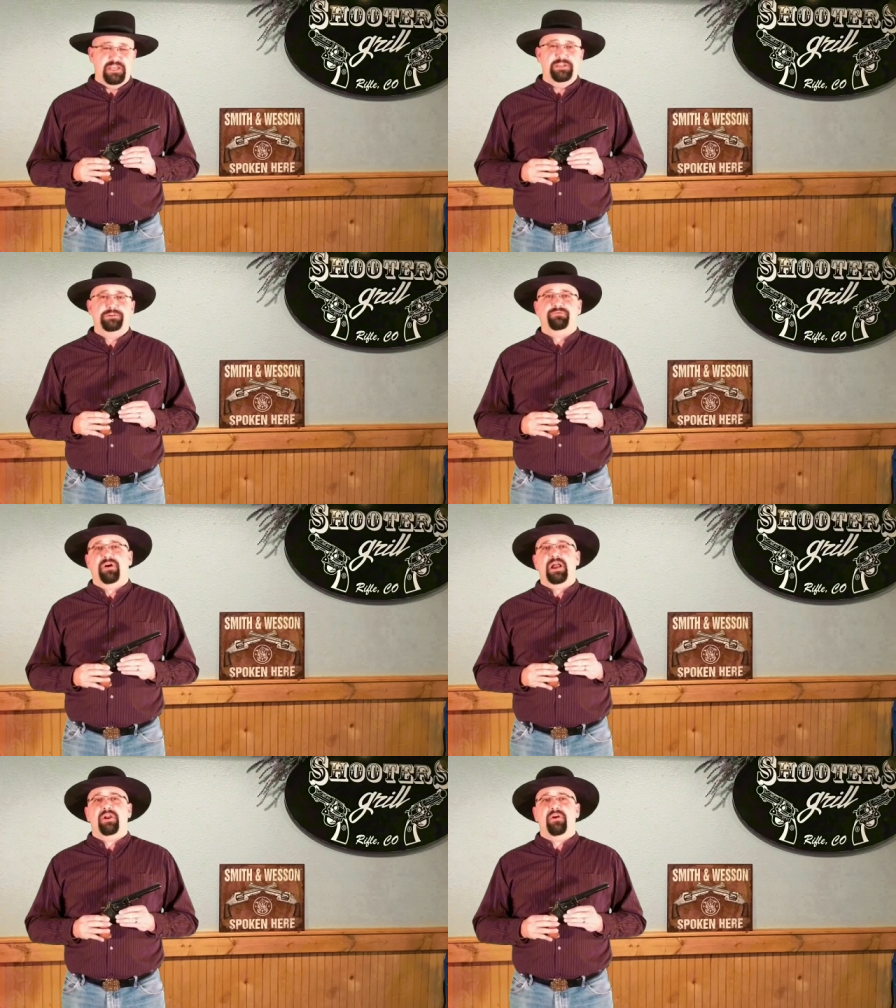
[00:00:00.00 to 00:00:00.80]
He used
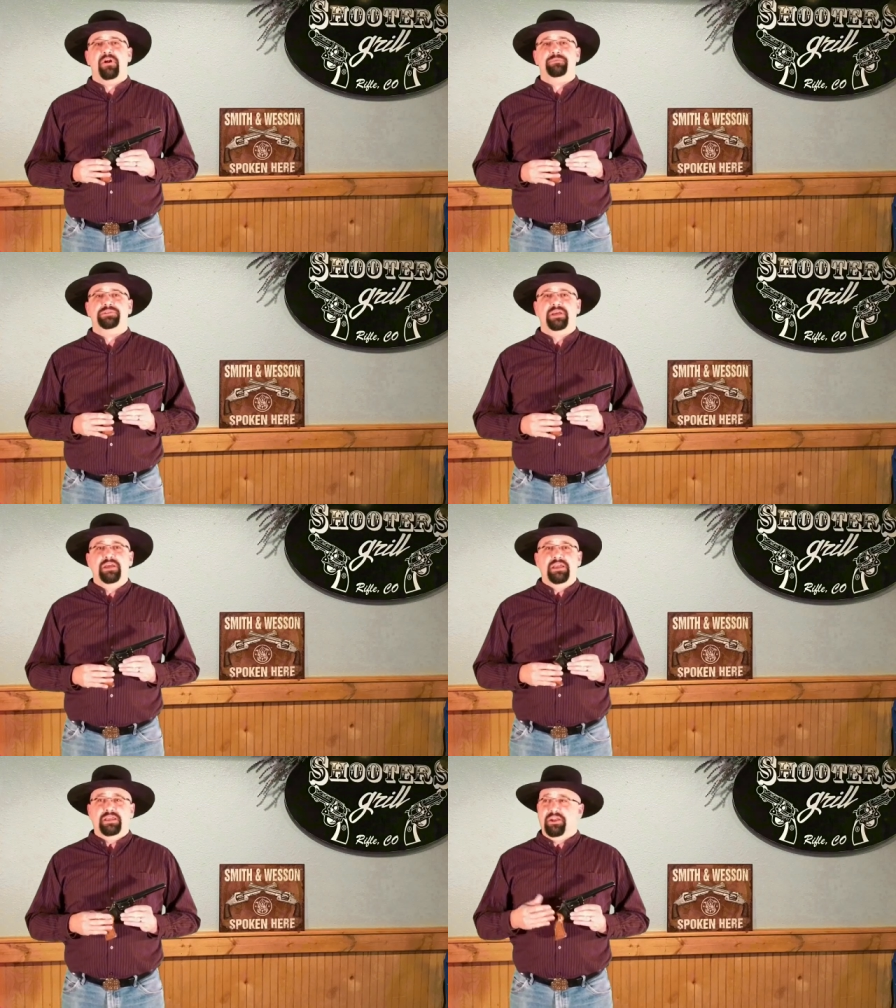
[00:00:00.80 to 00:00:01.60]
firearms
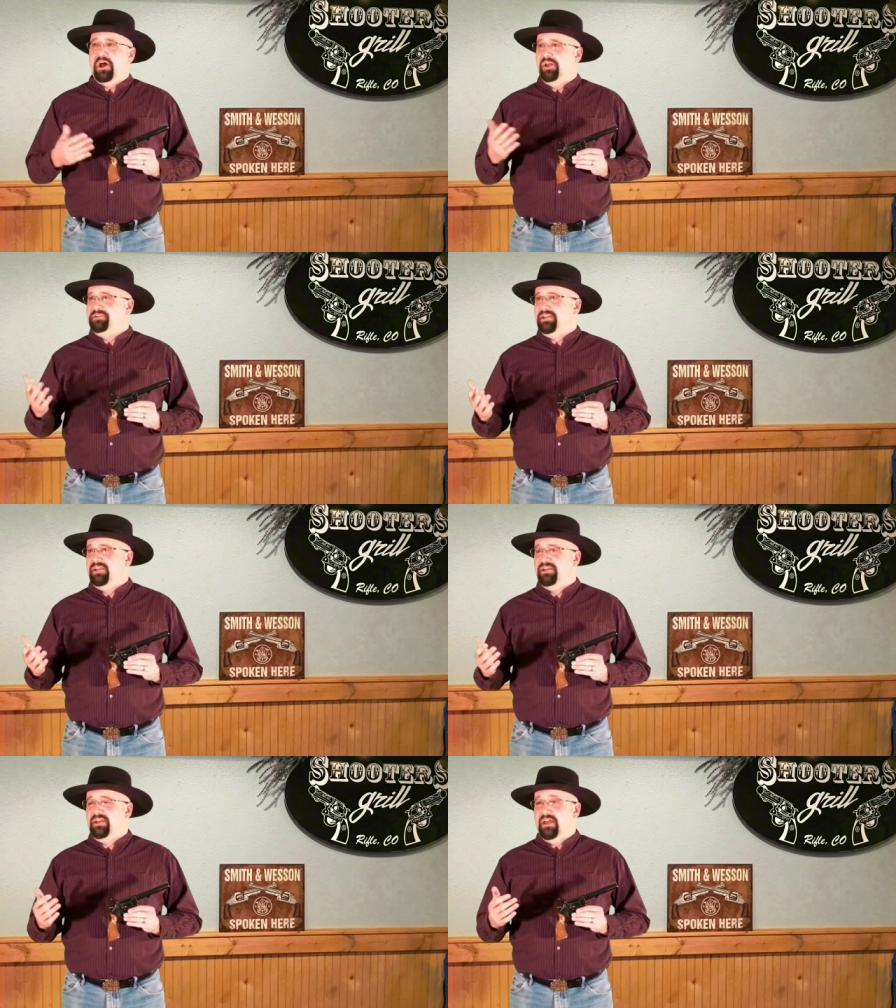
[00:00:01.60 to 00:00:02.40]
in
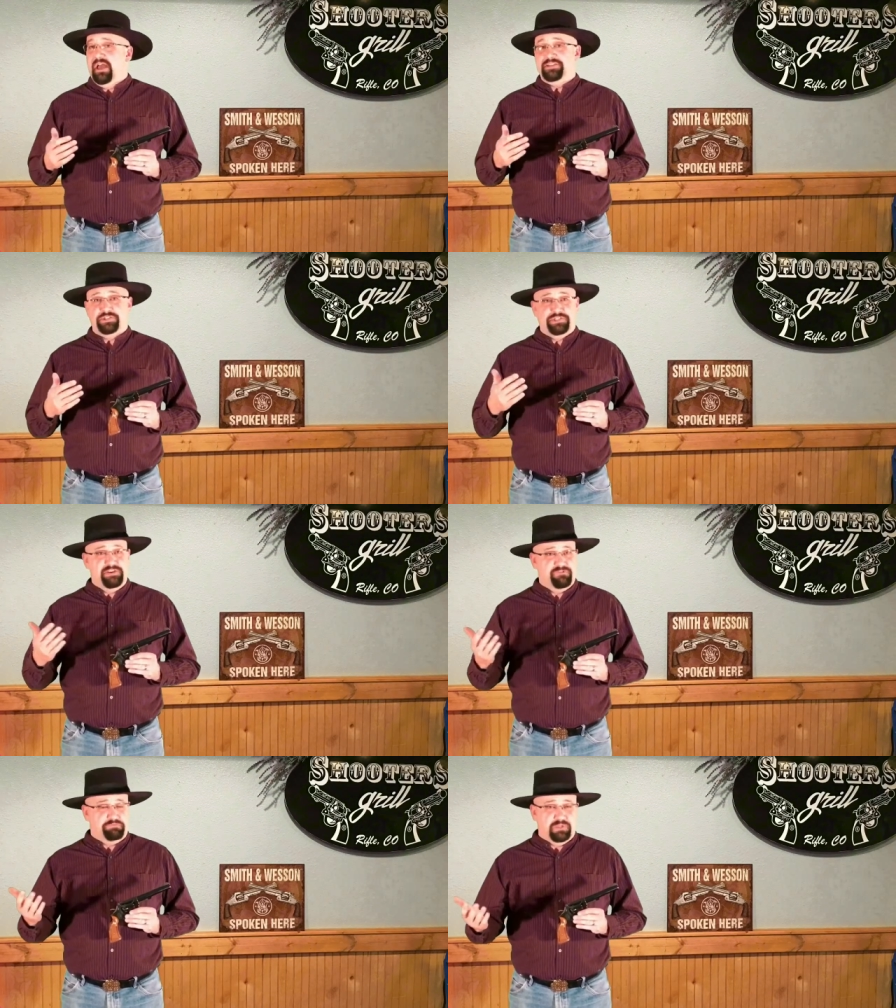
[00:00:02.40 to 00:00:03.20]
hunting, as a
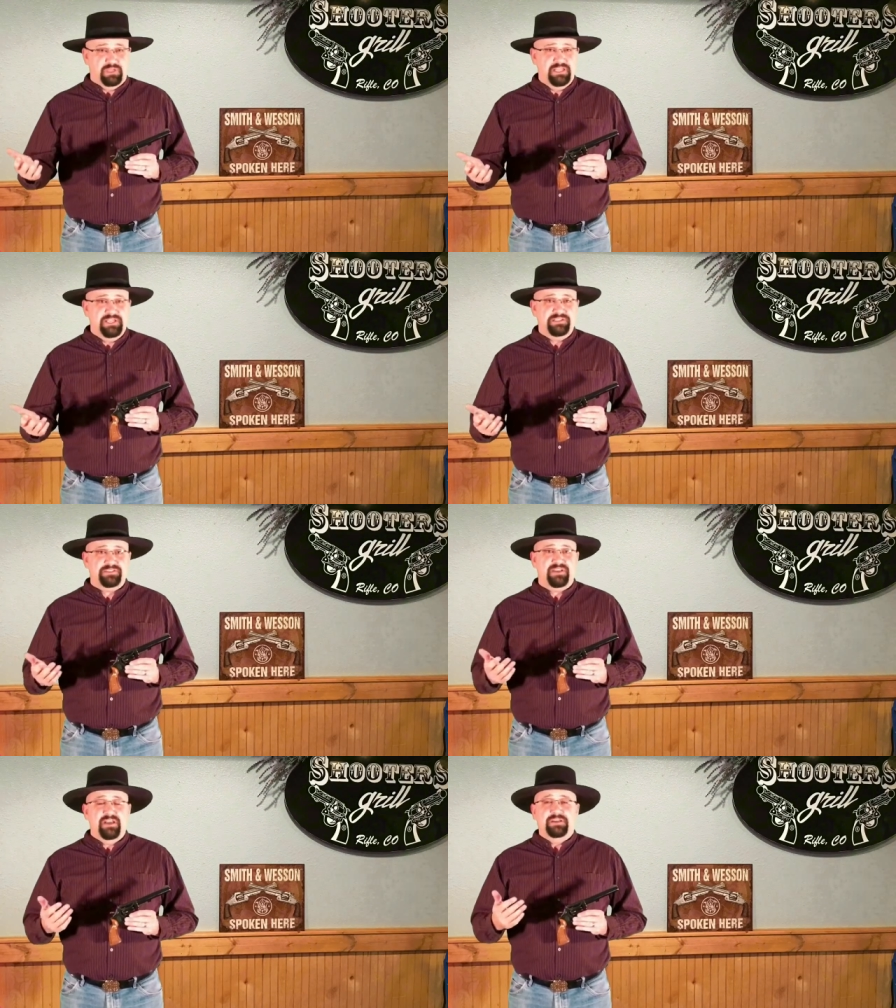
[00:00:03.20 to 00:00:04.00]
chief of
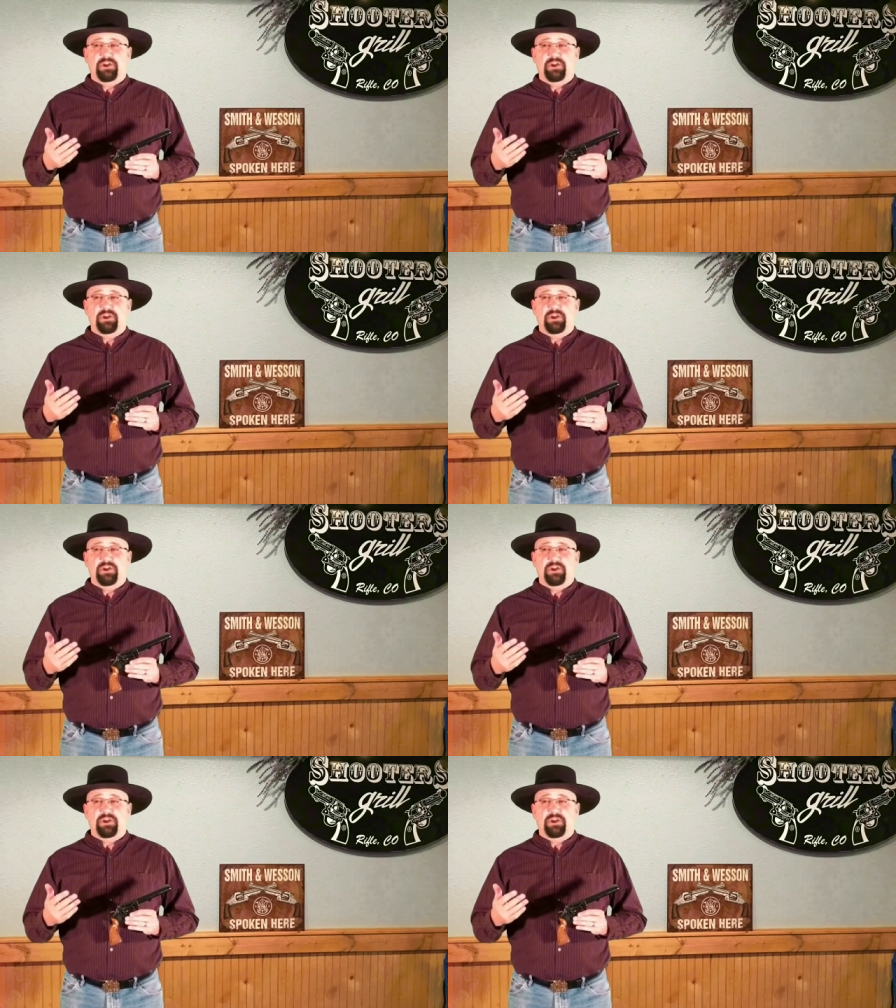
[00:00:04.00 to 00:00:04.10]
police,